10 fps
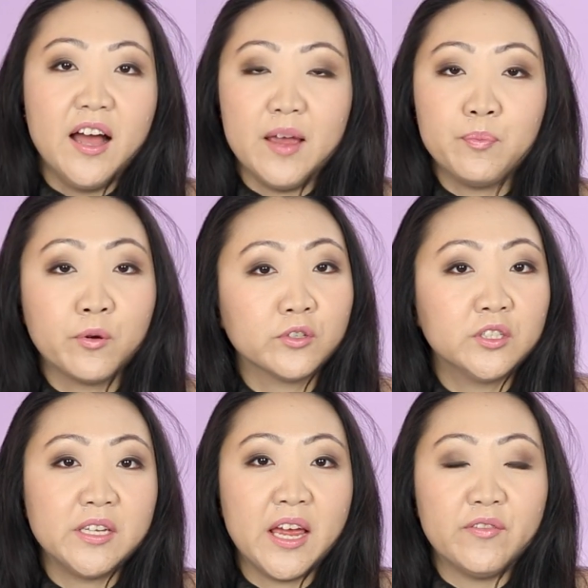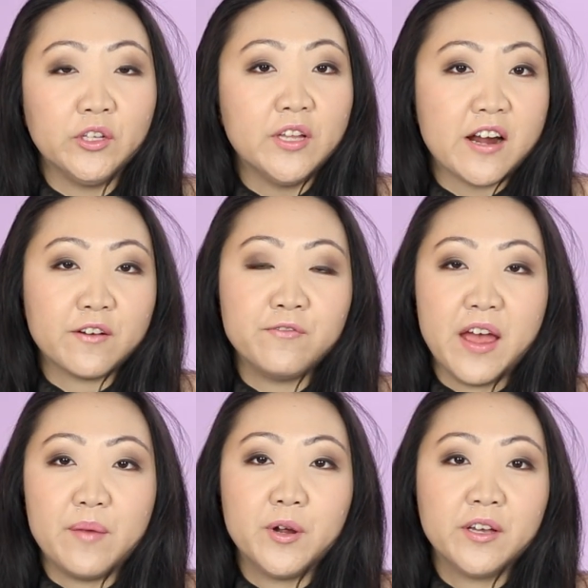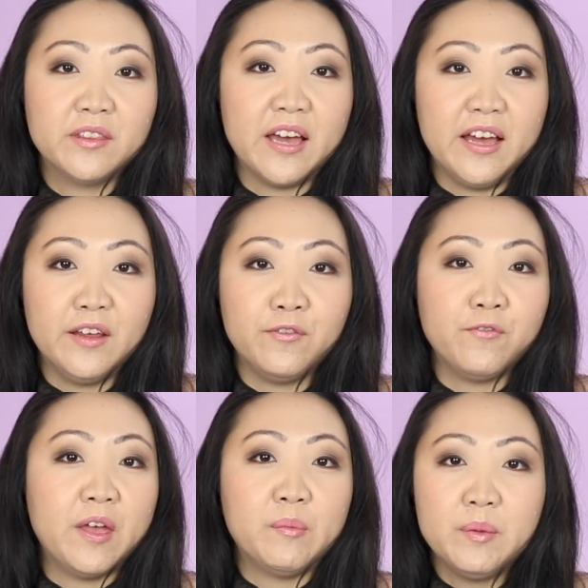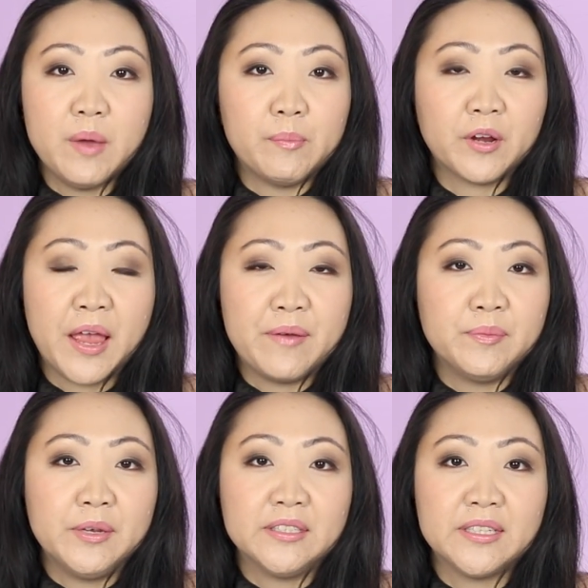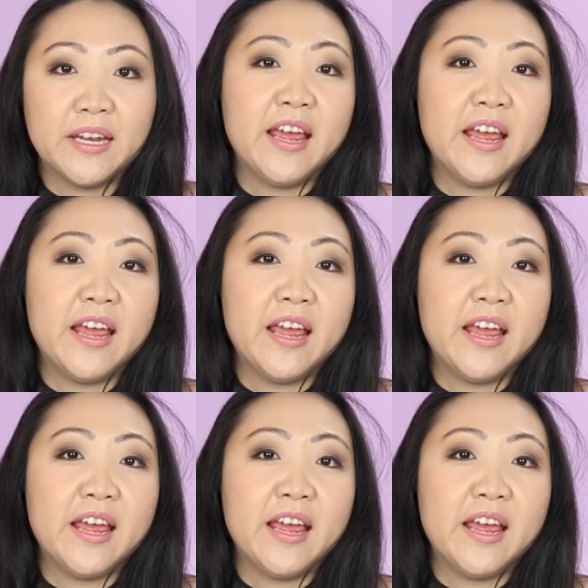I personally have a lot of fabric that if a family member came to me and said,